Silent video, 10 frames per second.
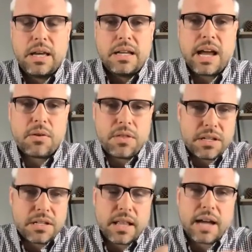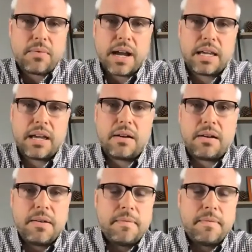Now, this slide right here,
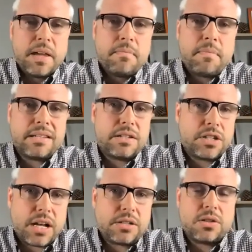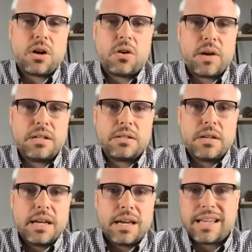my suggestion always
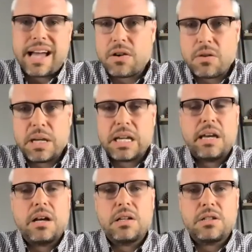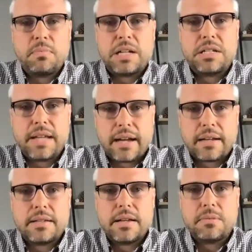is how can we kill as much
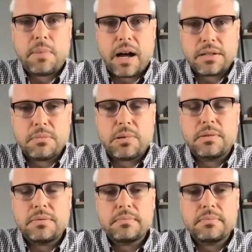text as possible?